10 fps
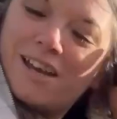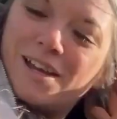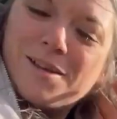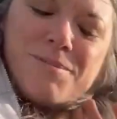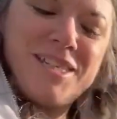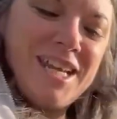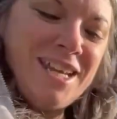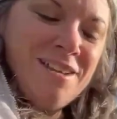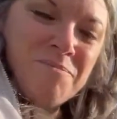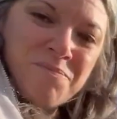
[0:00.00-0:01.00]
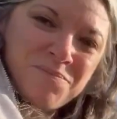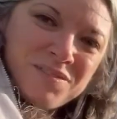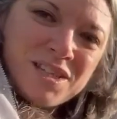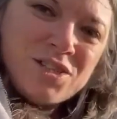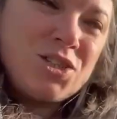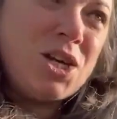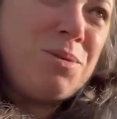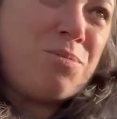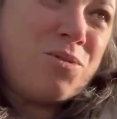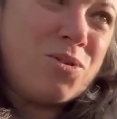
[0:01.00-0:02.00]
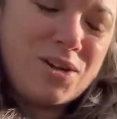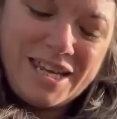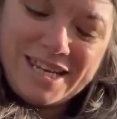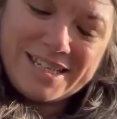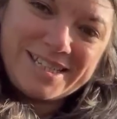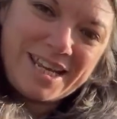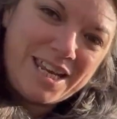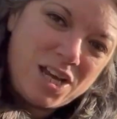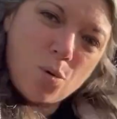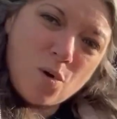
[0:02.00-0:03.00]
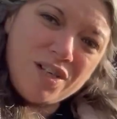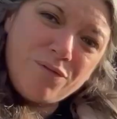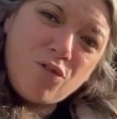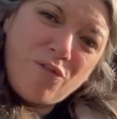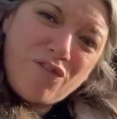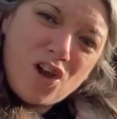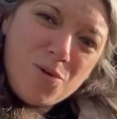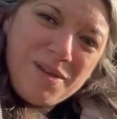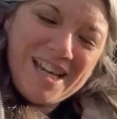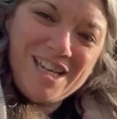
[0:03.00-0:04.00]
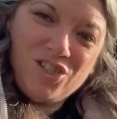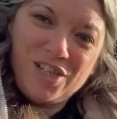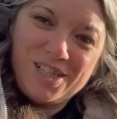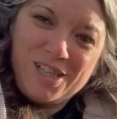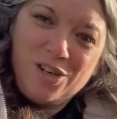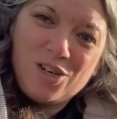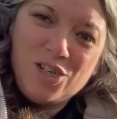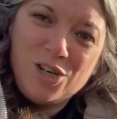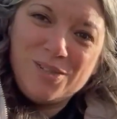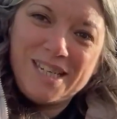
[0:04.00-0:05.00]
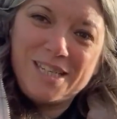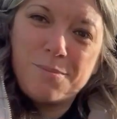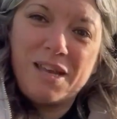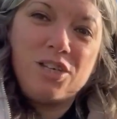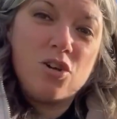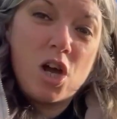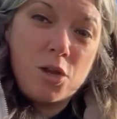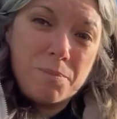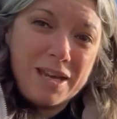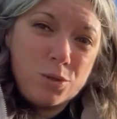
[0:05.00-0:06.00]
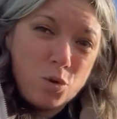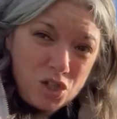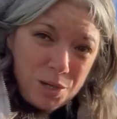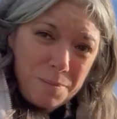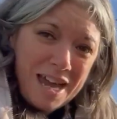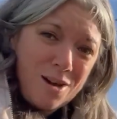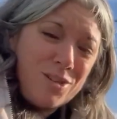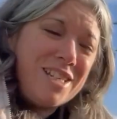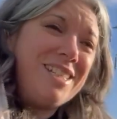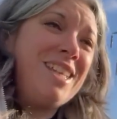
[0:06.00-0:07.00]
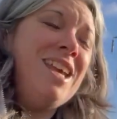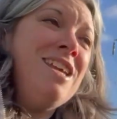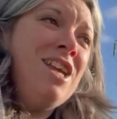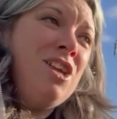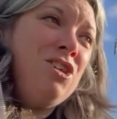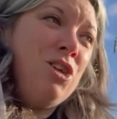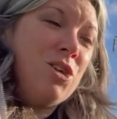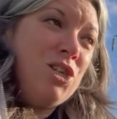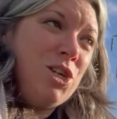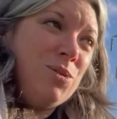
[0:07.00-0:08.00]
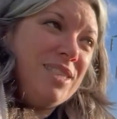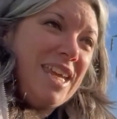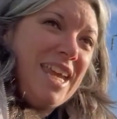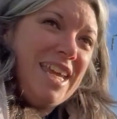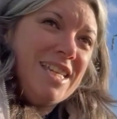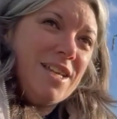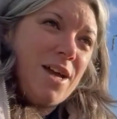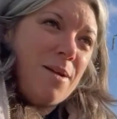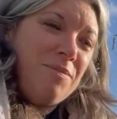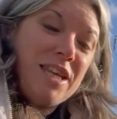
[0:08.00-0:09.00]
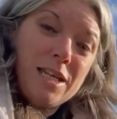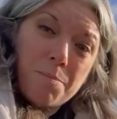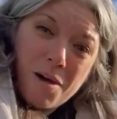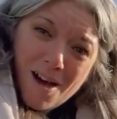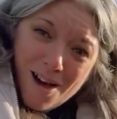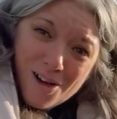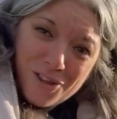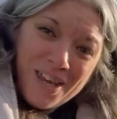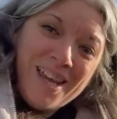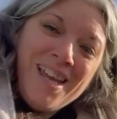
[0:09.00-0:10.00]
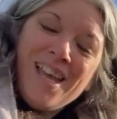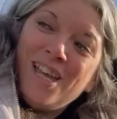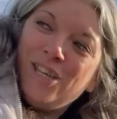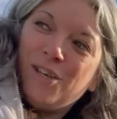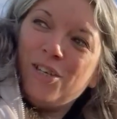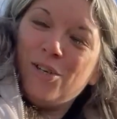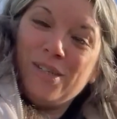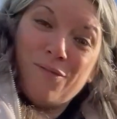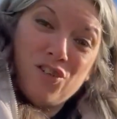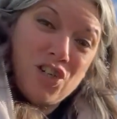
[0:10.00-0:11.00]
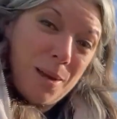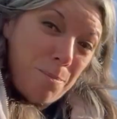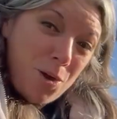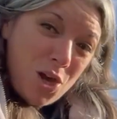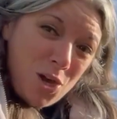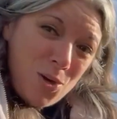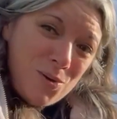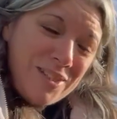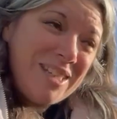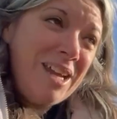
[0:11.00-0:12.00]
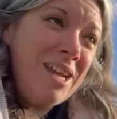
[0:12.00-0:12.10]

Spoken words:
herbs. Soapwort is a wonderful foaming agent, so you can use it to make your homemade washing powders. You can use it in the bath. You can use it for shampoos.